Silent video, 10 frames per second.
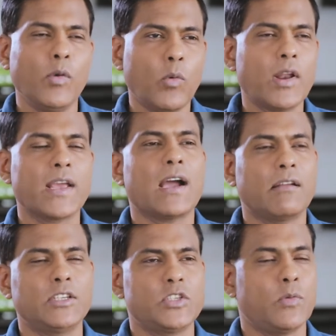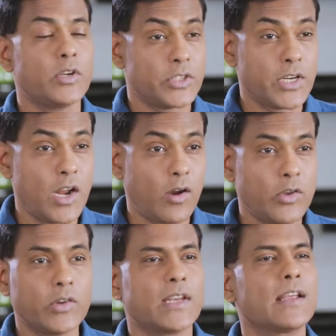We want to encourage you. We want you to know
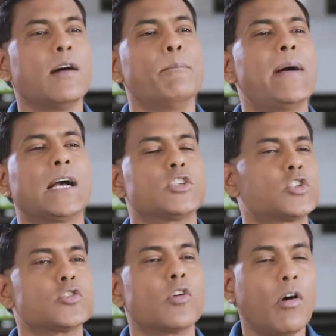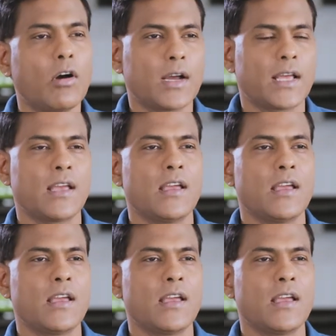you can come back strong.